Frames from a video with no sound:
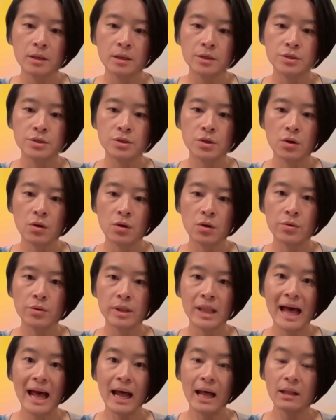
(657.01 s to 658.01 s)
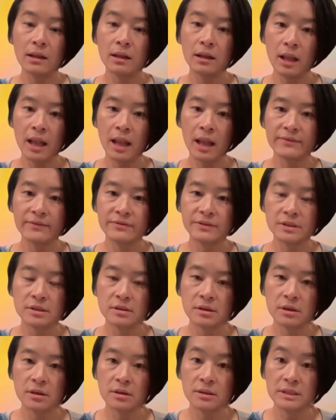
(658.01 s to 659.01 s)
So that left
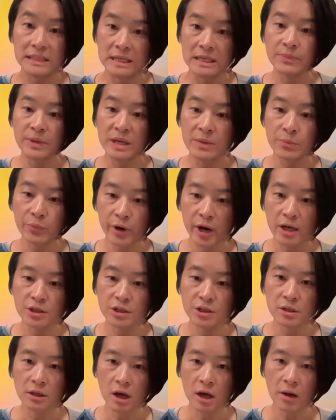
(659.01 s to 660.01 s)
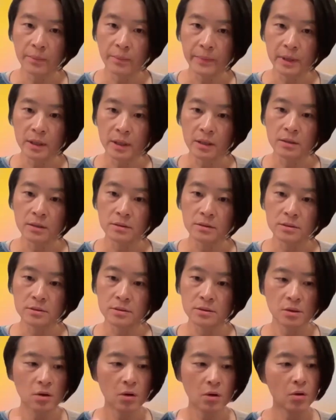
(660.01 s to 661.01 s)
a deep impression on me.
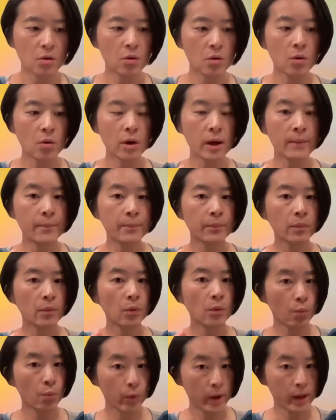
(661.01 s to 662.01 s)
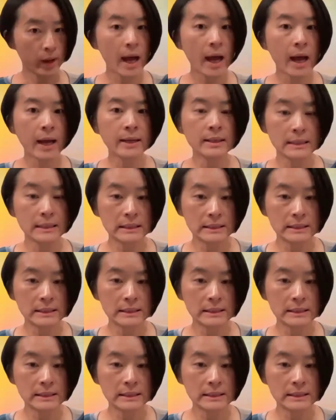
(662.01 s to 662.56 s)
So when I